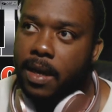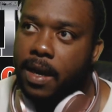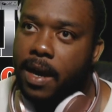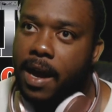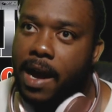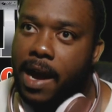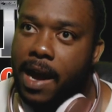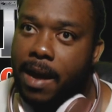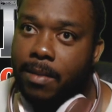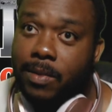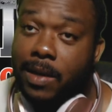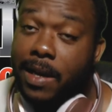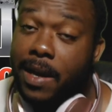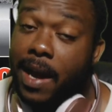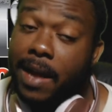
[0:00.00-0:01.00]

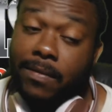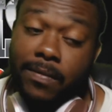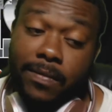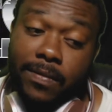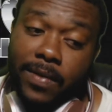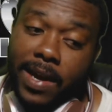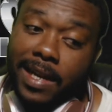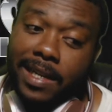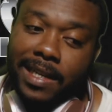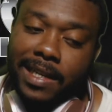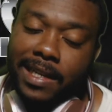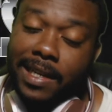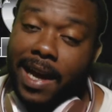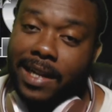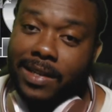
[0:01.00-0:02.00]
um, got finally
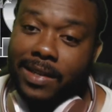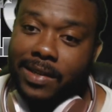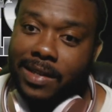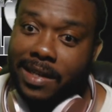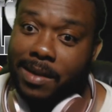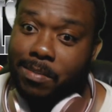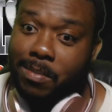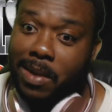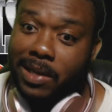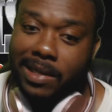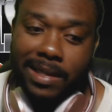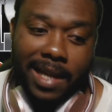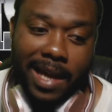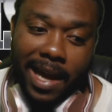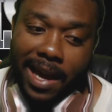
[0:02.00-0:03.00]
got to see
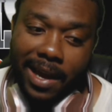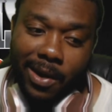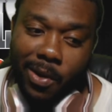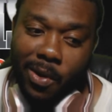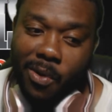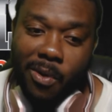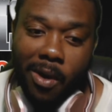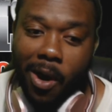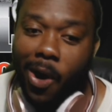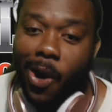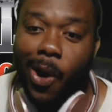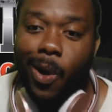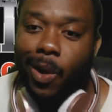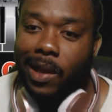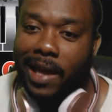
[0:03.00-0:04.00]
Mustang go
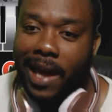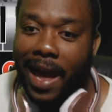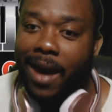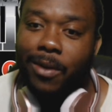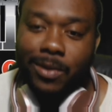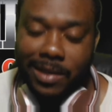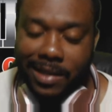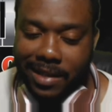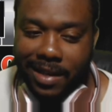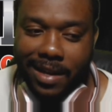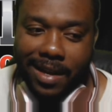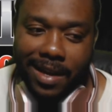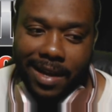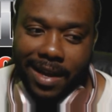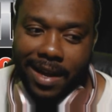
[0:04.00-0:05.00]
all out
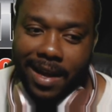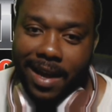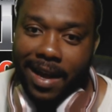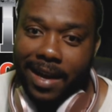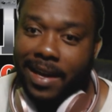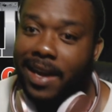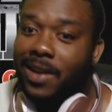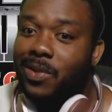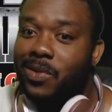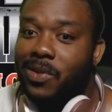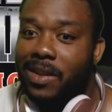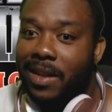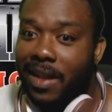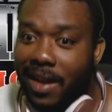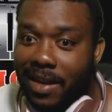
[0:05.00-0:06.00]
against
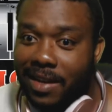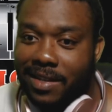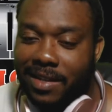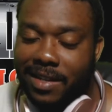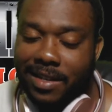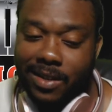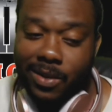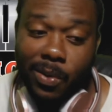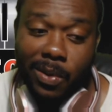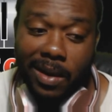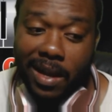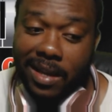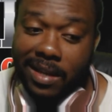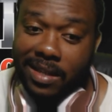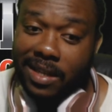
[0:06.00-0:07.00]
lust. So
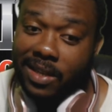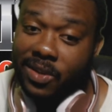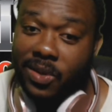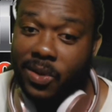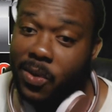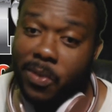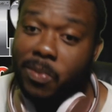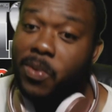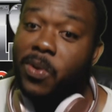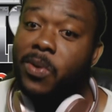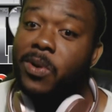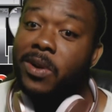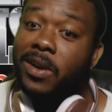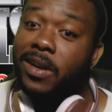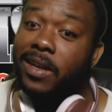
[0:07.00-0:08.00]
lust is no
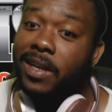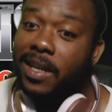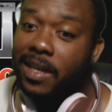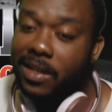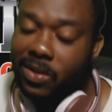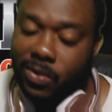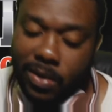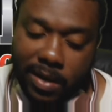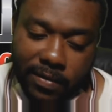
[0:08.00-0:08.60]
more. They destroyed the